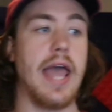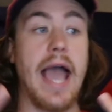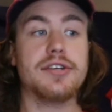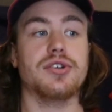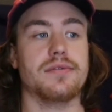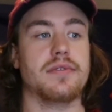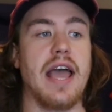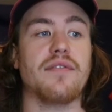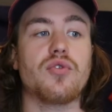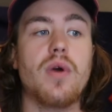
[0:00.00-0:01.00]
Action.
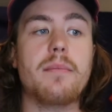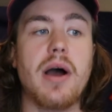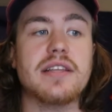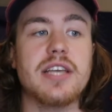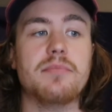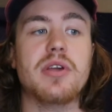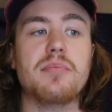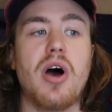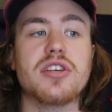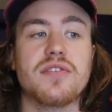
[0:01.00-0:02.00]
Having the right mindset and being
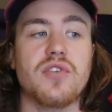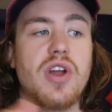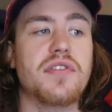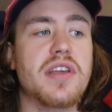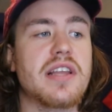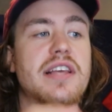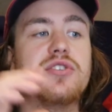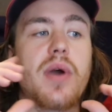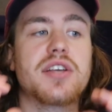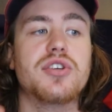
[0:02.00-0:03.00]
positive are nothing
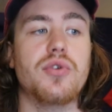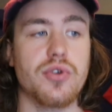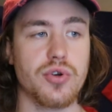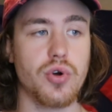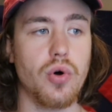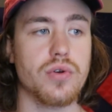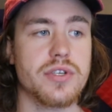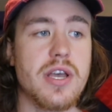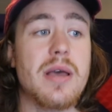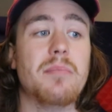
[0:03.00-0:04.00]
unless you execute on your goals.